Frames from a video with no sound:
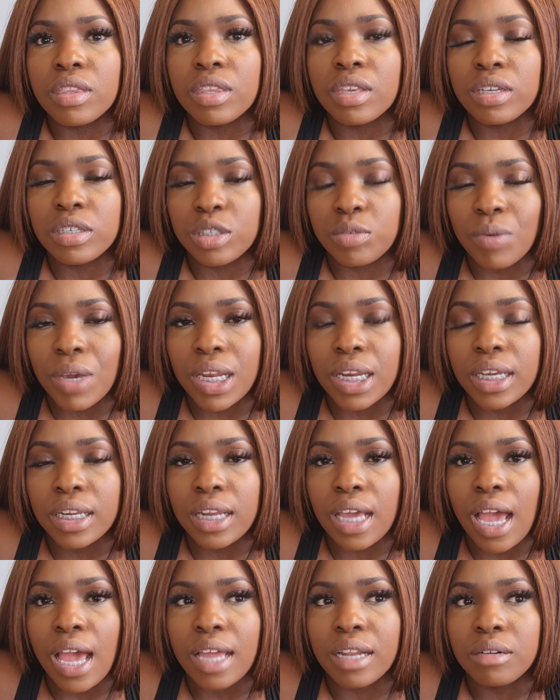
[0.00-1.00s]

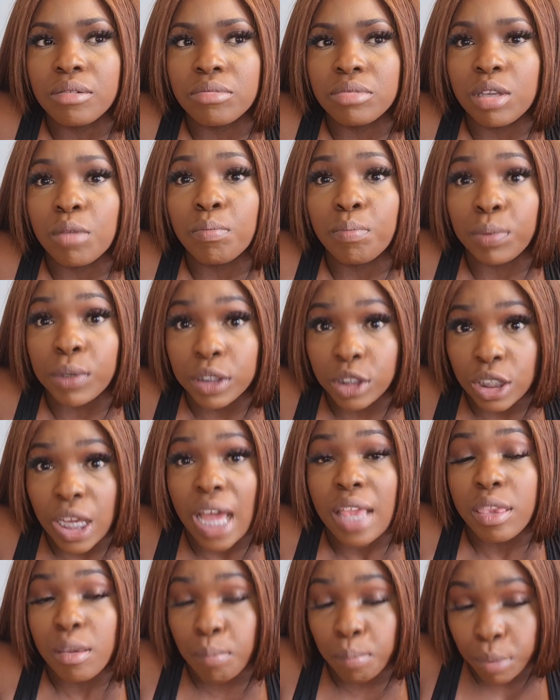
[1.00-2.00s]
swelling and the bot
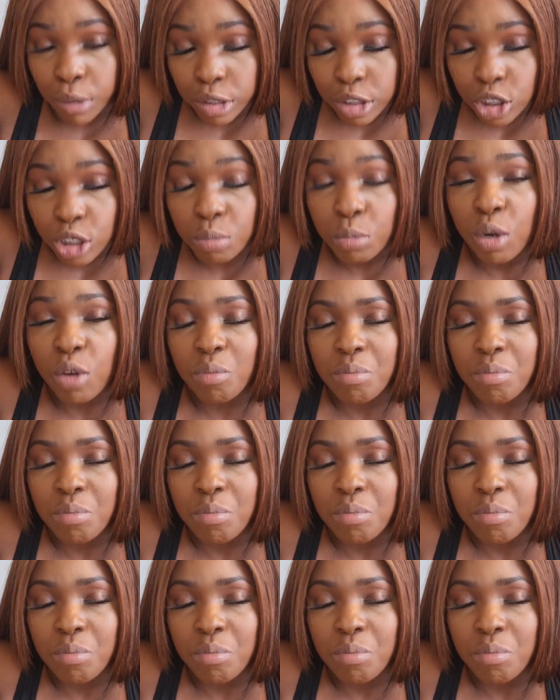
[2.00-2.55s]
at the bottom